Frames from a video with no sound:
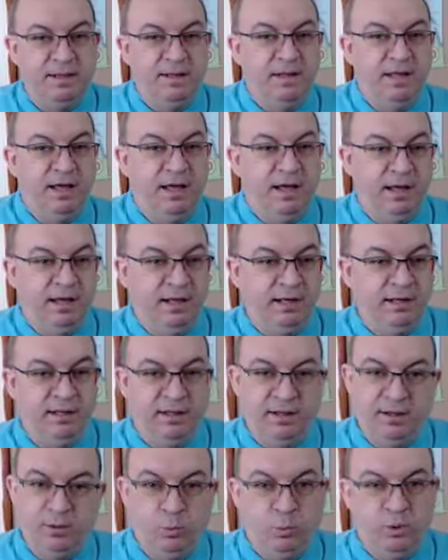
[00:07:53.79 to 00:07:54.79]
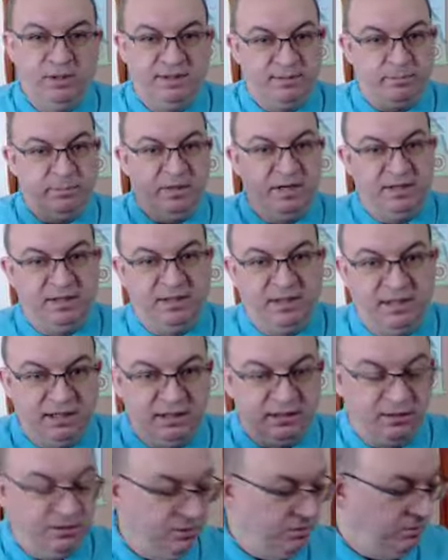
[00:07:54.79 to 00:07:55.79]
and what better
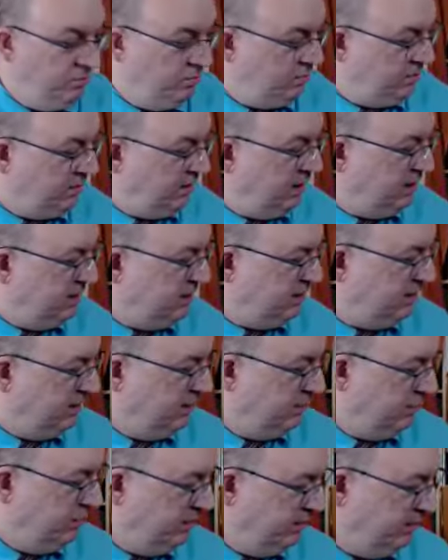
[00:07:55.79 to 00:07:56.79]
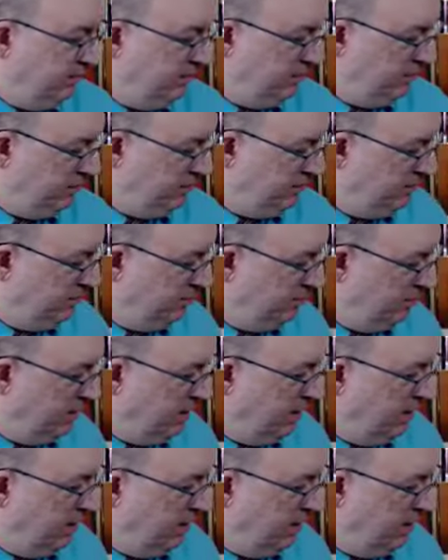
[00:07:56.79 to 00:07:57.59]
thing to taste it before you.